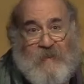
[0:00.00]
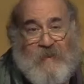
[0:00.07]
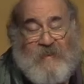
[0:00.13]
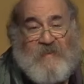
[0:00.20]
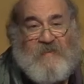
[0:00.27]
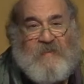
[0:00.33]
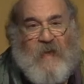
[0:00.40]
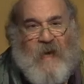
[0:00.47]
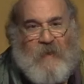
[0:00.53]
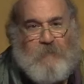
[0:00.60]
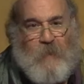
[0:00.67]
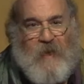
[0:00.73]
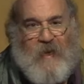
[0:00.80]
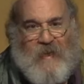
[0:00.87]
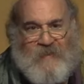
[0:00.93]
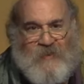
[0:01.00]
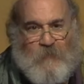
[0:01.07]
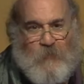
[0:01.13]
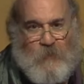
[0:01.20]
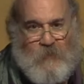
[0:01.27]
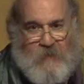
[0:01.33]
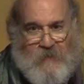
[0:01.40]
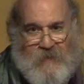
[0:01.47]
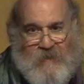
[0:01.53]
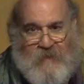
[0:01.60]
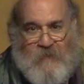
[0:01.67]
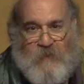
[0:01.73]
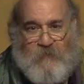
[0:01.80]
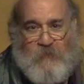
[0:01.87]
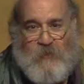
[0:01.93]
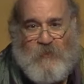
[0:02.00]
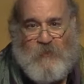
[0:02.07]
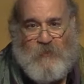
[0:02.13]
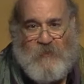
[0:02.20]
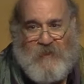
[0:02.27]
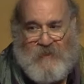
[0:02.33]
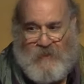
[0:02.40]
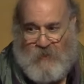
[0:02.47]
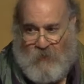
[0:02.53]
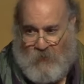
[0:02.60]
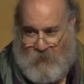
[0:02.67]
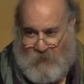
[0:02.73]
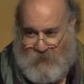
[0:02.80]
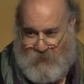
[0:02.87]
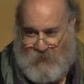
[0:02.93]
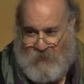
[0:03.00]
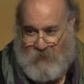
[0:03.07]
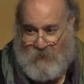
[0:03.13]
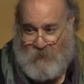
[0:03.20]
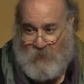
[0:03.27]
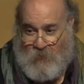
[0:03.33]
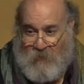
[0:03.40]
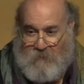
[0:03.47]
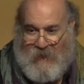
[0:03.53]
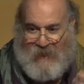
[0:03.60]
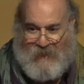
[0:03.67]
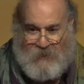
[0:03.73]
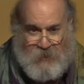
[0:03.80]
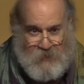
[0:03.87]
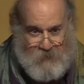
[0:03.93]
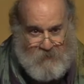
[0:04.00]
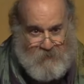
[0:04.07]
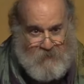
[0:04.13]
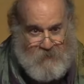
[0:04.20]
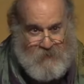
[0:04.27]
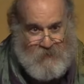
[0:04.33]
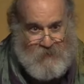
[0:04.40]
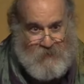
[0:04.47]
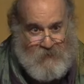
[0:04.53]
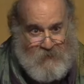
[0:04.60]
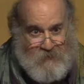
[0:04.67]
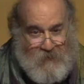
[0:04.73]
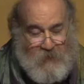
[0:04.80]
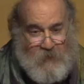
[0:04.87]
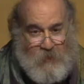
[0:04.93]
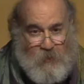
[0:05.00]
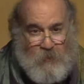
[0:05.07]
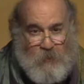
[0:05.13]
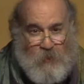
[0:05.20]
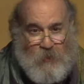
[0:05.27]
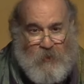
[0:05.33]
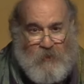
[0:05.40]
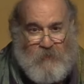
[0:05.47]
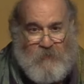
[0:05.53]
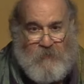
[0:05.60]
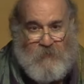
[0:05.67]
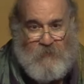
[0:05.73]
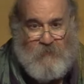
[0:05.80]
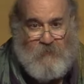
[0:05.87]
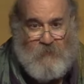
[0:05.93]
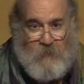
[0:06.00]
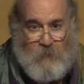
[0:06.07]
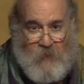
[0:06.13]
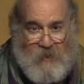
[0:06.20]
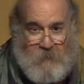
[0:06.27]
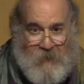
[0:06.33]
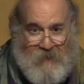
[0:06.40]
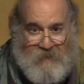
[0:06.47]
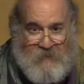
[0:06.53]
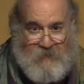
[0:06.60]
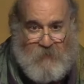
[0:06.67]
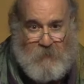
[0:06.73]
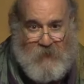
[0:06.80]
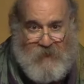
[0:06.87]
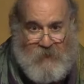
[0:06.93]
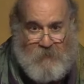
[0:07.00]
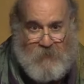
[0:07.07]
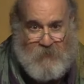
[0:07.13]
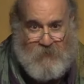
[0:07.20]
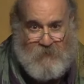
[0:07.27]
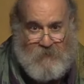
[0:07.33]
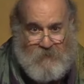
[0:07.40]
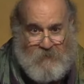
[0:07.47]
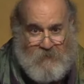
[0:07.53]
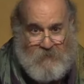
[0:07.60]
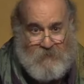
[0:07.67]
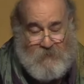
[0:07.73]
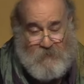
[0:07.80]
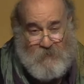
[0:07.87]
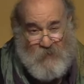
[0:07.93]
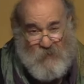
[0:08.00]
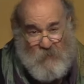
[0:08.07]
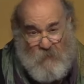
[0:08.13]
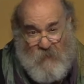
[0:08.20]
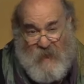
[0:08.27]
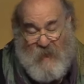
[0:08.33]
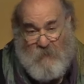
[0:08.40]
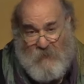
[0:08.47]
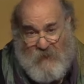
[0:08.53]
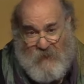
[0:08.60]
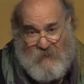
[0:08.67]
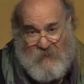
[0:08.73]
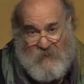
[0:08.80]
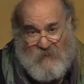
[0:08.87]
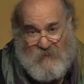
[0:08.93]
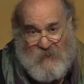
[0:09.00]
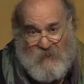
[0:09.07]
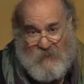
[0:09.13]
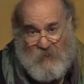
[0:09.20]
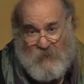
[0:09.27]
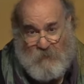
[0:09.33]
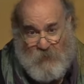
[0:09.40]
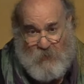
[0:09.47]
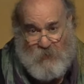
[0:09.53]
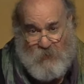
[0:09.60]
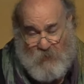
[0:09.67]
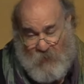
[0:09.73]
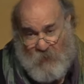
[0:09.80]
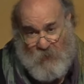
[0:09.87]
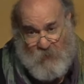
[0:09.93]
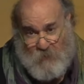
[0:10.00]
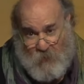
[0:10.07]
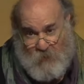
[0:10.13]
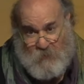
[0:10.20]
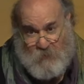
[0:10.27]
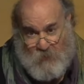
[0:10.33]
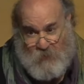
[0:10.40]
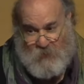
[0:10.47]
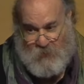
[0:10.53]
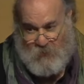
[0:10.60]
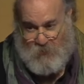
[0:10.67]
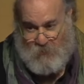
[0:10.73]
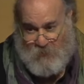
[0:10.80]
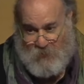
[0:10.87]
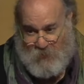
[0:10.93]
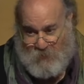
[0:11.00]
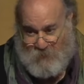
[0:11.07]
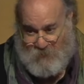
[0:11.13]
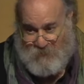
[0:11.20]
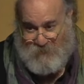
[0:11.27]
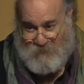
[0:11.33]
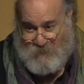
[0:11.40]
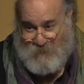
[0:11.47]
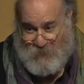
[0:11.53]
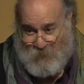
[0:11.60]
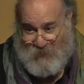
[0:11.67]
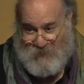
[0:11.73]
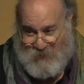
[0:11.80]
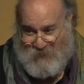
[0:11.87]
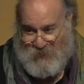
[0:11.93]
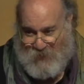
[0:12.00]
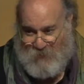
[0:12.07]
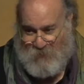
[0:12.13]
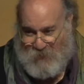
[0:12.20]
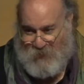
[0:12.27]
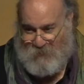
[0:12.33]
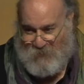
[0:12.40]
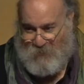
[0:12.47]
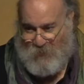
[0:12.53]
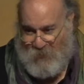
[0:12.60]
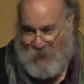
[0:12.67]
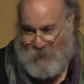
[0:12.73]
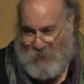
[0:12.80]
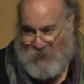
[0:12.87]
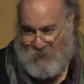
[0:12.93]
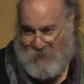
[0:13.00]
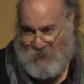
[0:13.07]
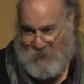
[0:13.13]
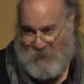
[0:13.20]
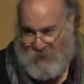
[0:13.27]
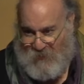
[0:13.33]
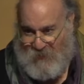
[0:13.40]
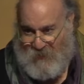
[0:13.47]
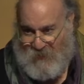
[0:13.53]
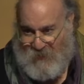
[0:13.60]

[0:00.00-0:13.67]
It is not possible in the view that he holds to imagine that you could, with a pencil and paper, or maybe these days a computer, although most bridges were built quite successfully before there were computers,